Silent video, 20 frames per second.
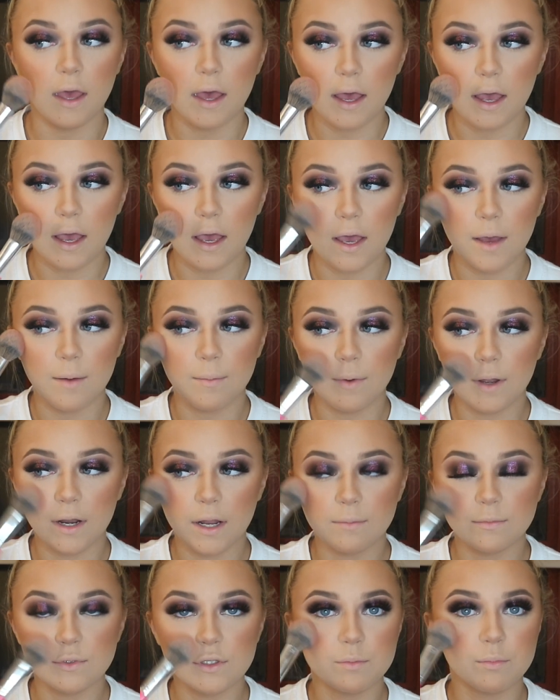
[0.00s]

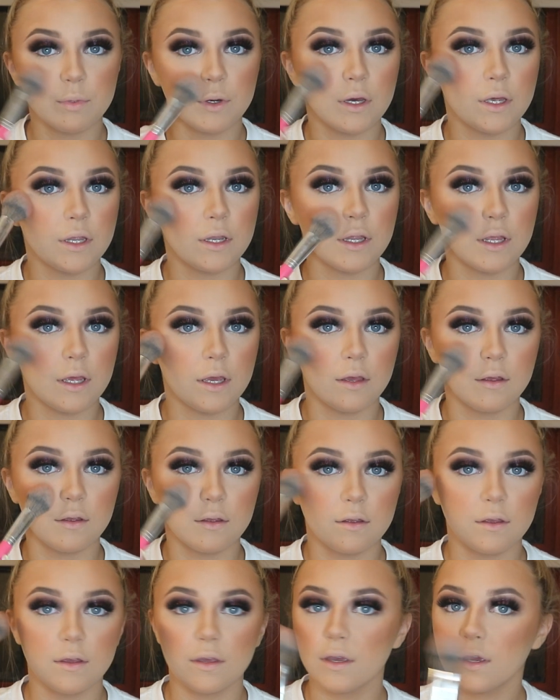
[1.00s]
I'm just putting it
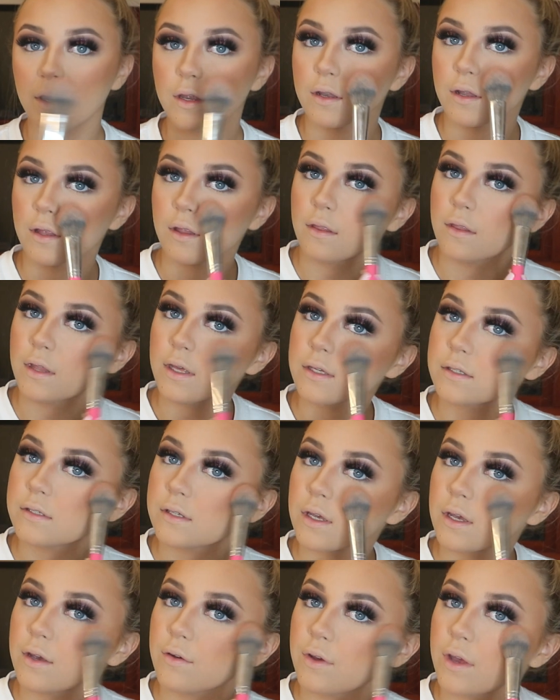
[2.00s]
in this
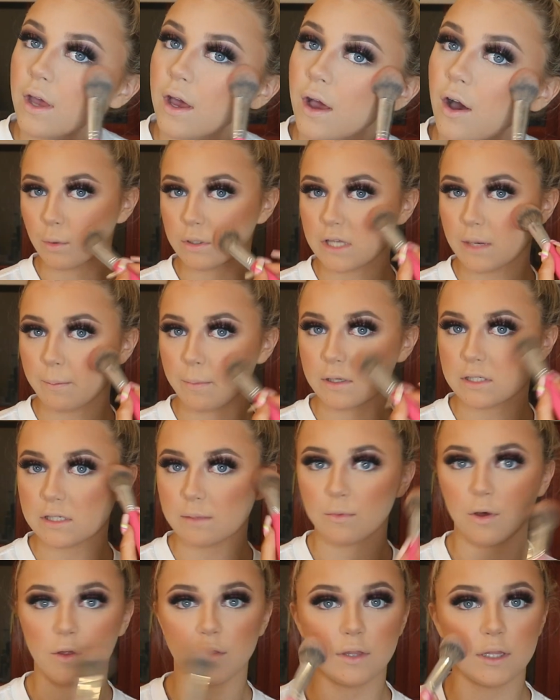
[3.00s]
area. Once I put
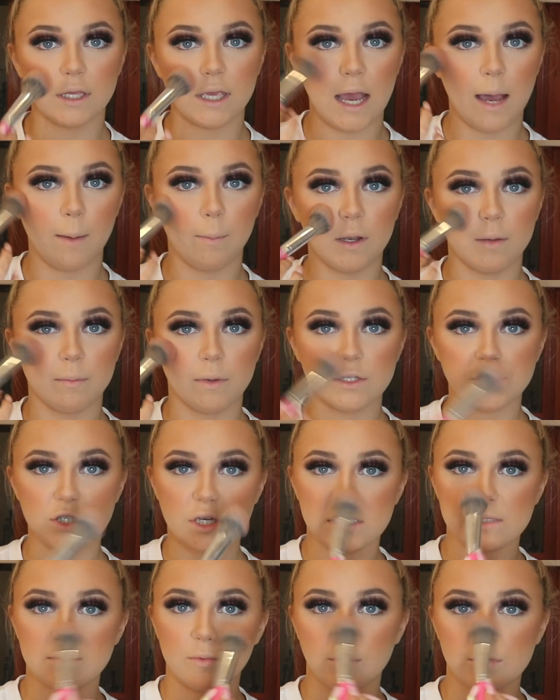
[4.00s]
some on the apple of my
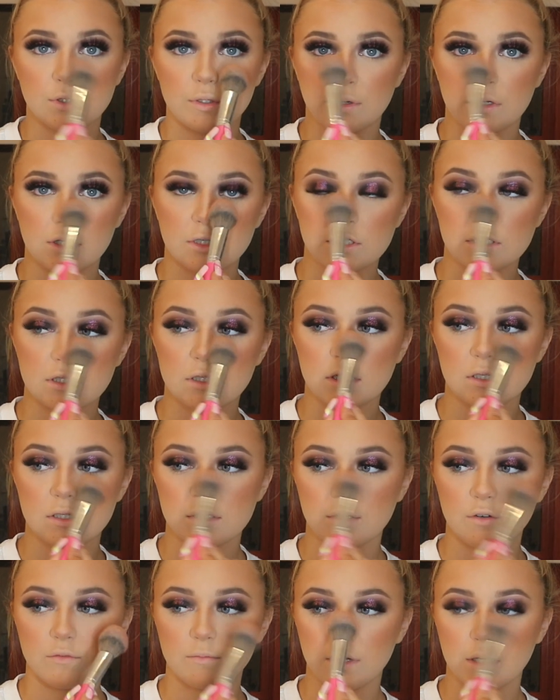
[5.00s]
cheeks, I'm also gonna just dust
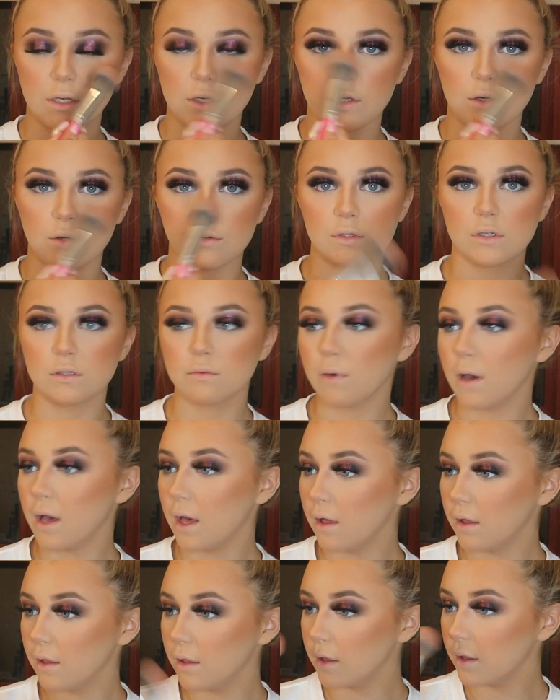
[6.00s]
it with my nose as
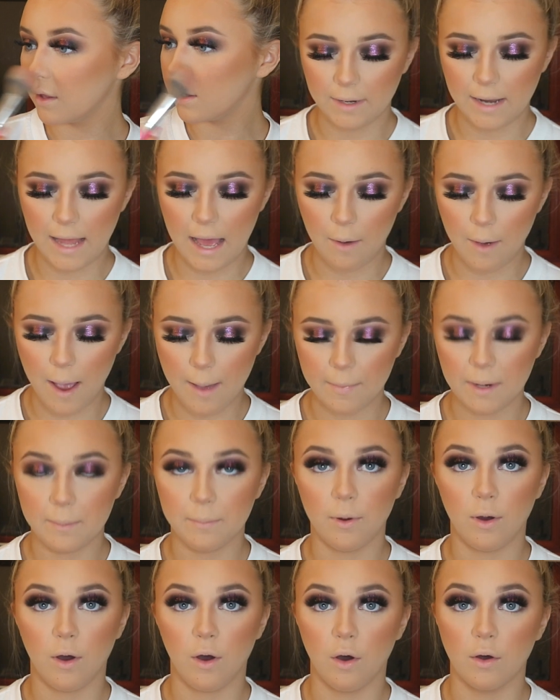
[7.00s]
well. Now I'm gonna
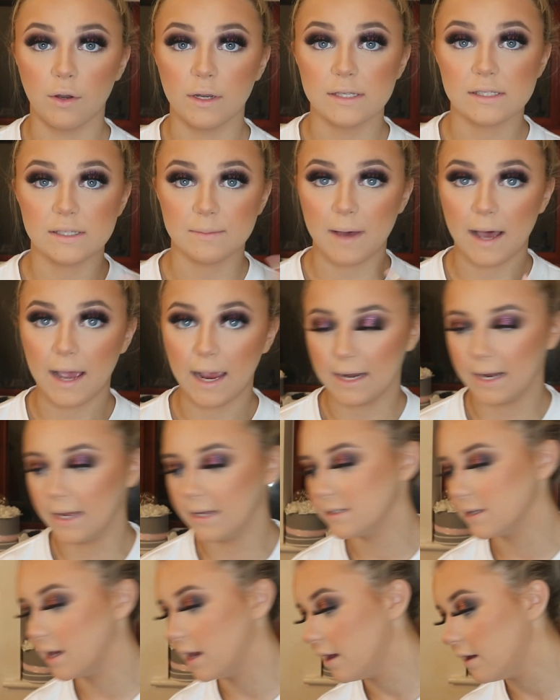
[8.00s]
put on some
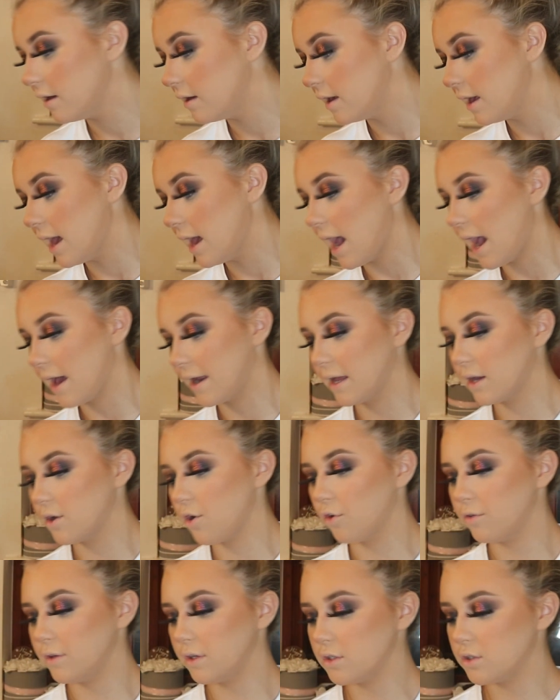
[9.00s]
highlighter, and I
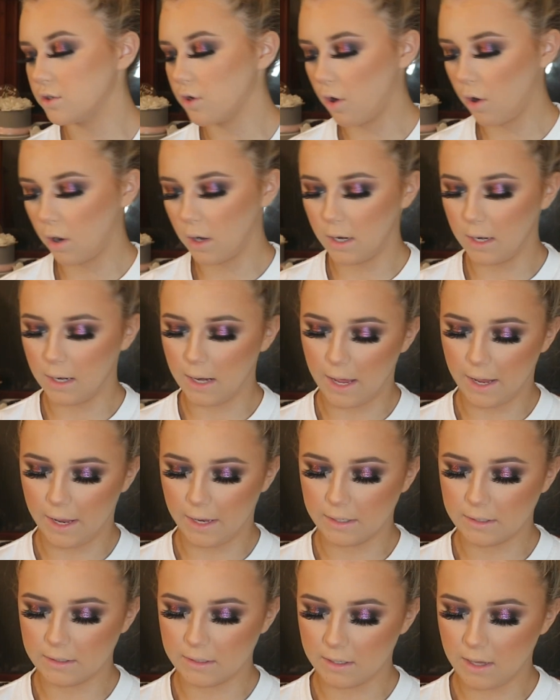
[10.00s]
got the Doll Light
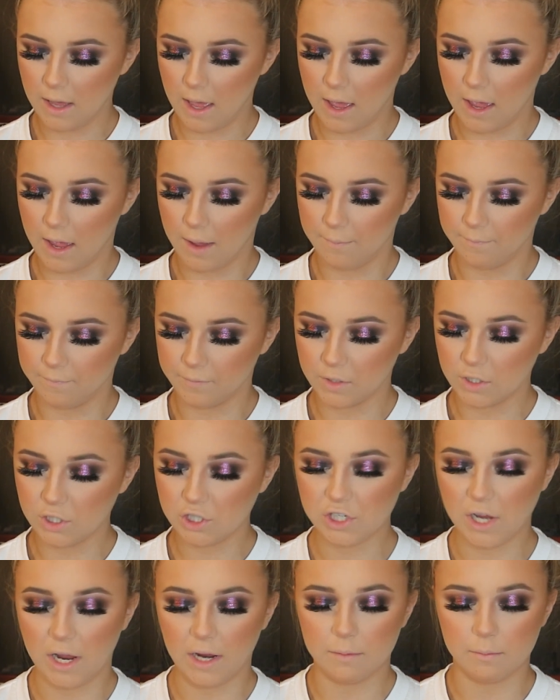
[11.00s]

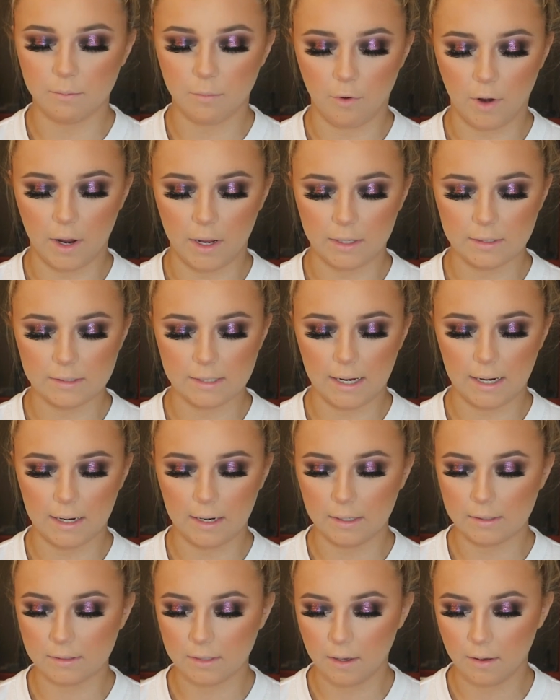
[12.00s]
Shine Bright
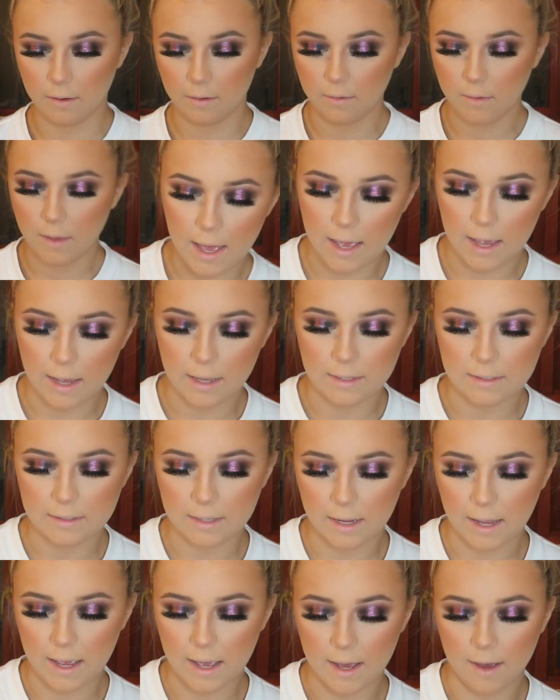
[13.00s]
highlighter, and
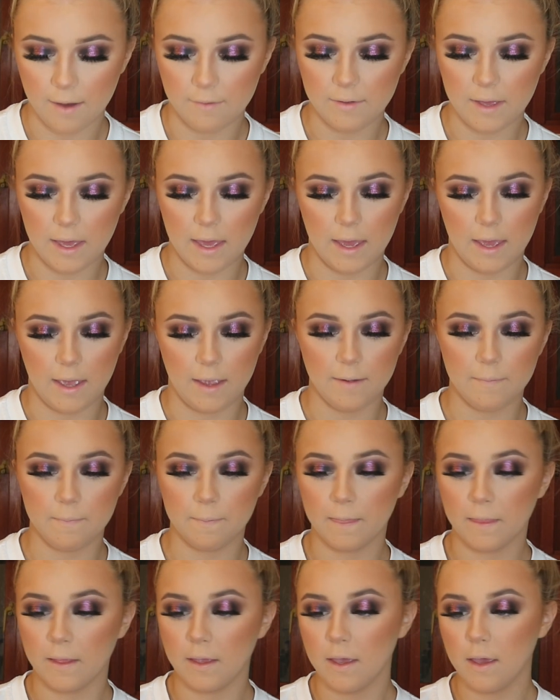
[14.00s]
I have a
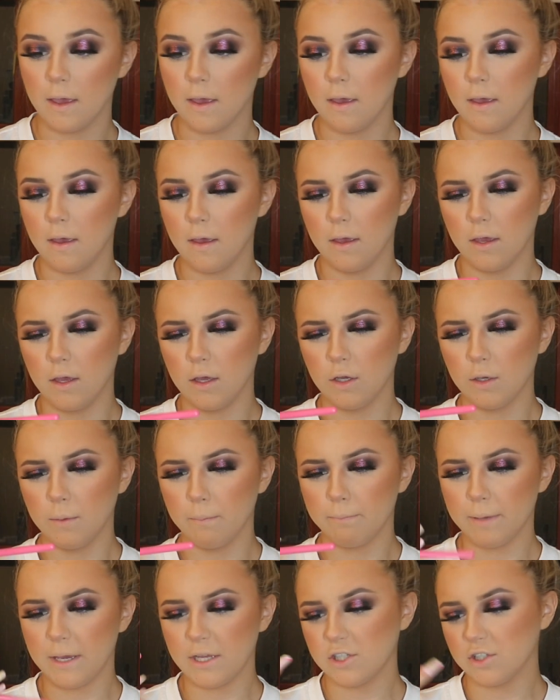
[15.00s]

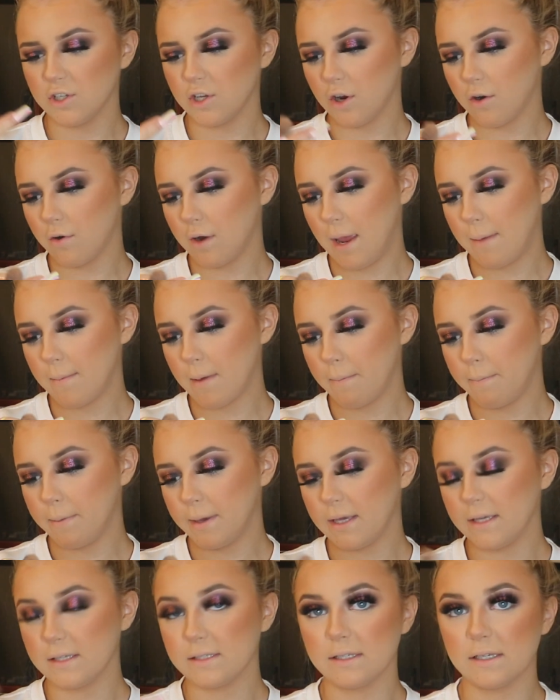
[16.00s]
Peaches and Cream
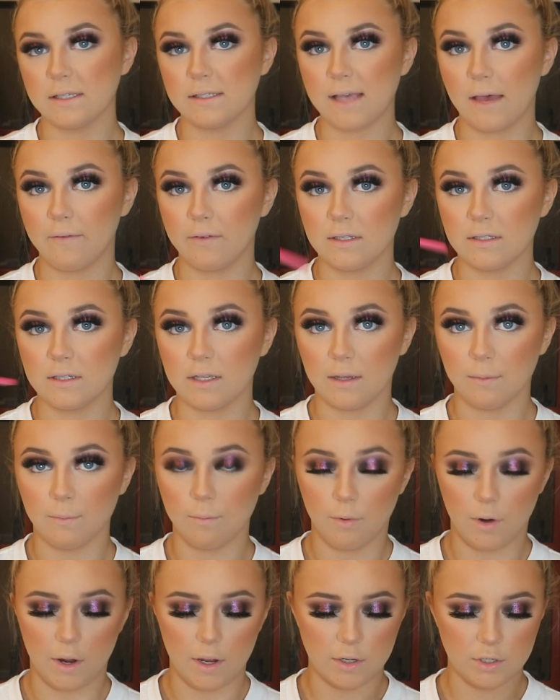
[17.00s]
PC17
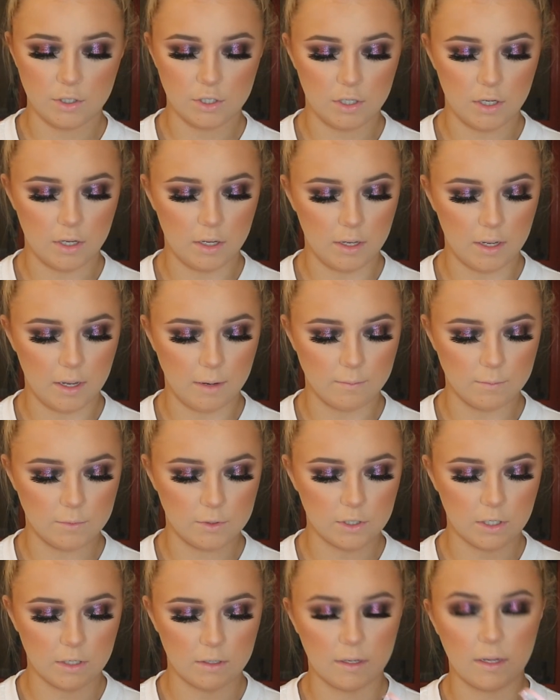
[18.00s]
brush. I'm
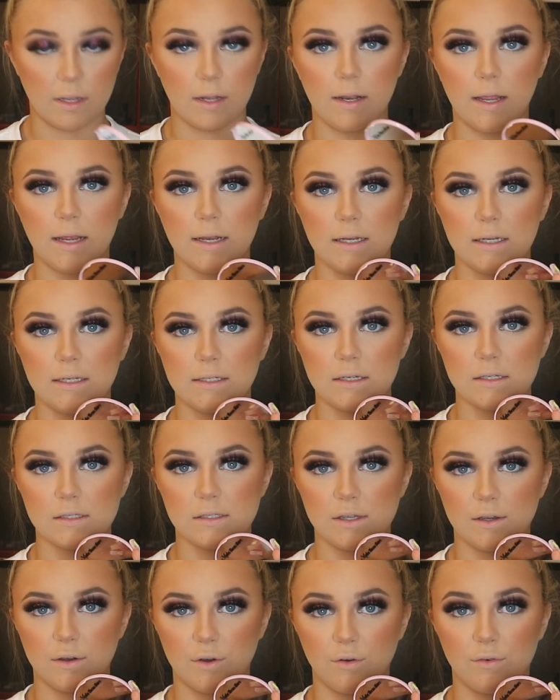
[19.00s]
just gonna lightly
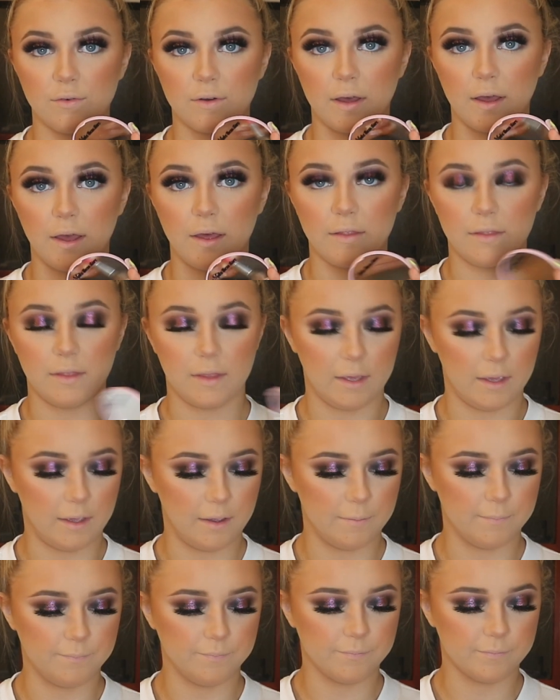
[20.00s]
dust it over
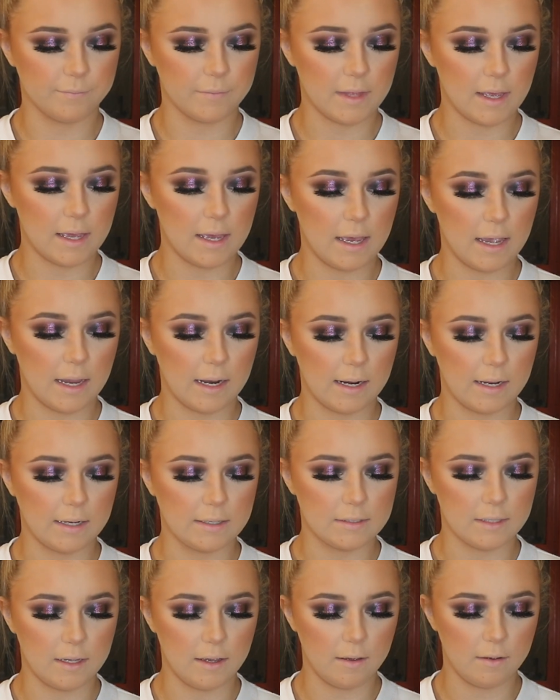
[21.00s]
the
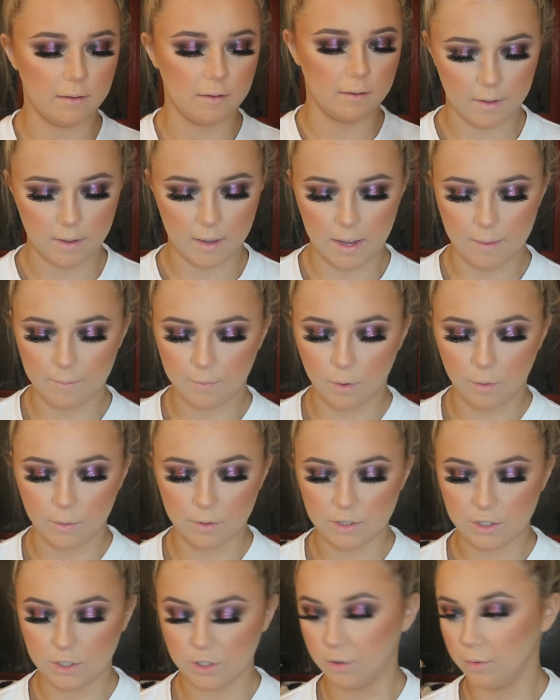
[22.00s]
highlighter. I'm
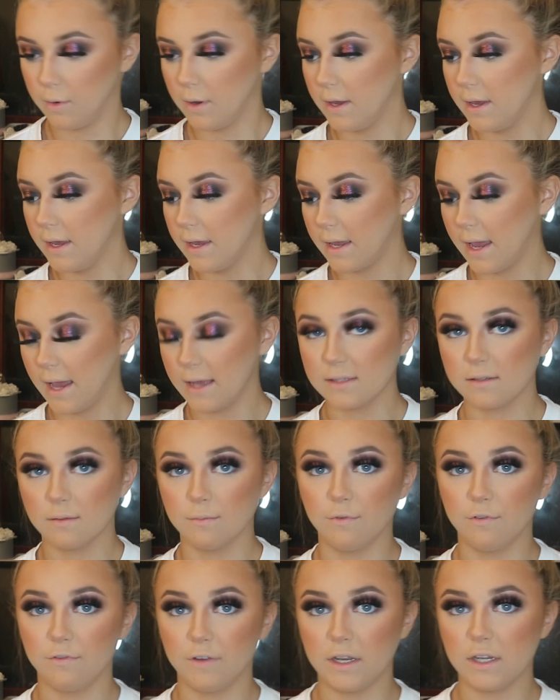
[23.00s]
going to get
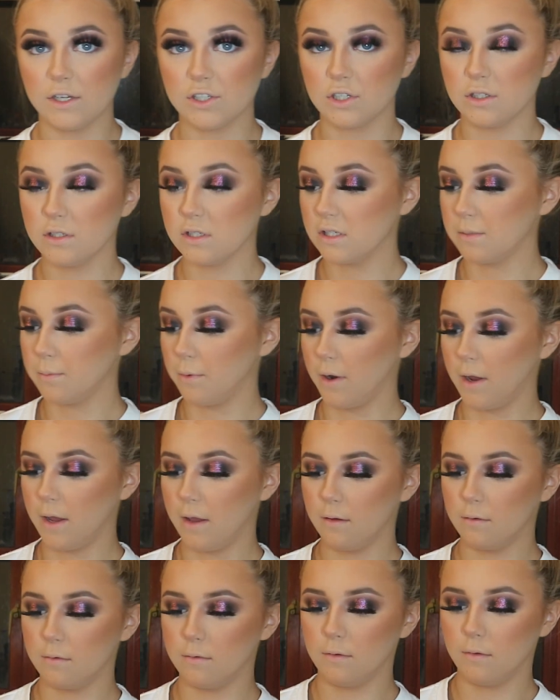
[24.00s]
some finishing
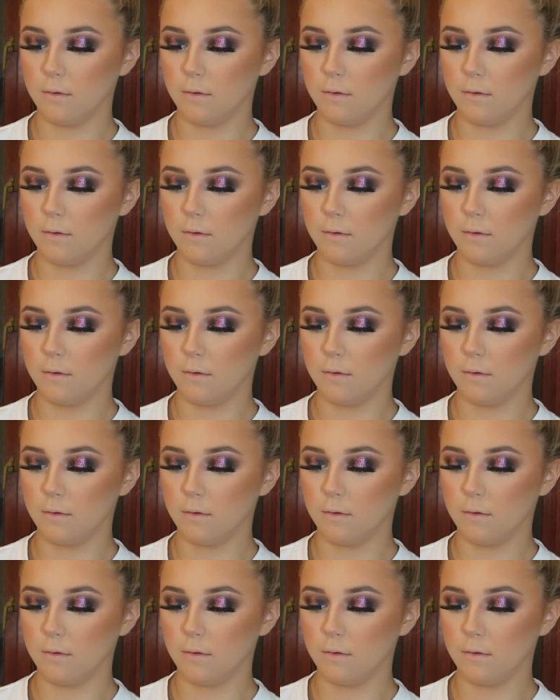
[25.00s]
spray.